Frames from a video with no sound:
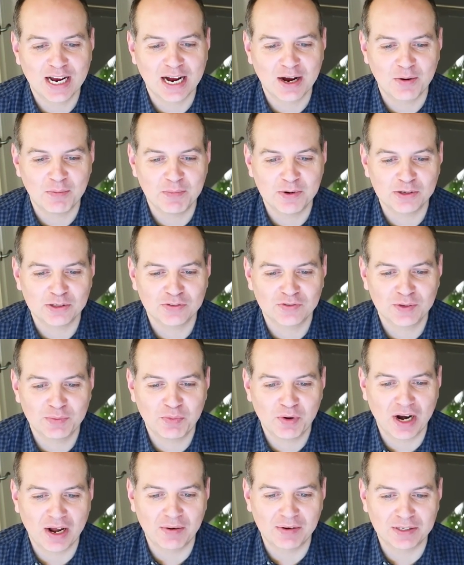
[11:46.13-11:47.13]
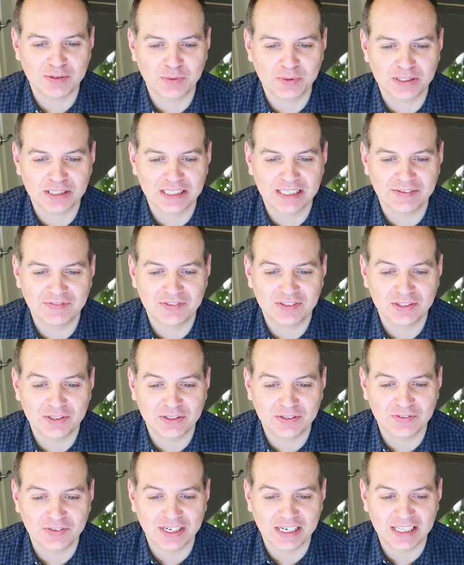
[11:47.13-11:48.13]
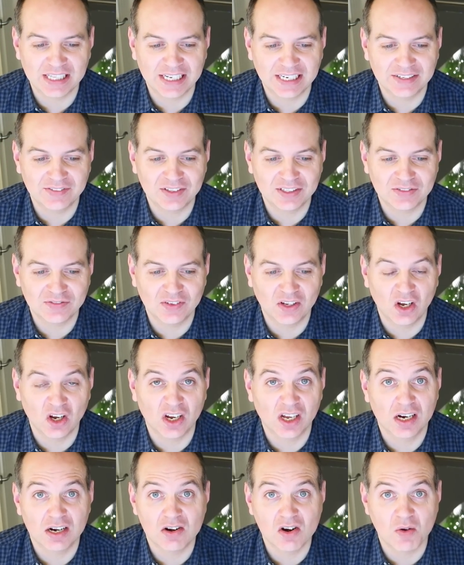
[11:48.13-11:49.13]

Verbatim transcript: How much of the brownies was left over at the end of this vlog?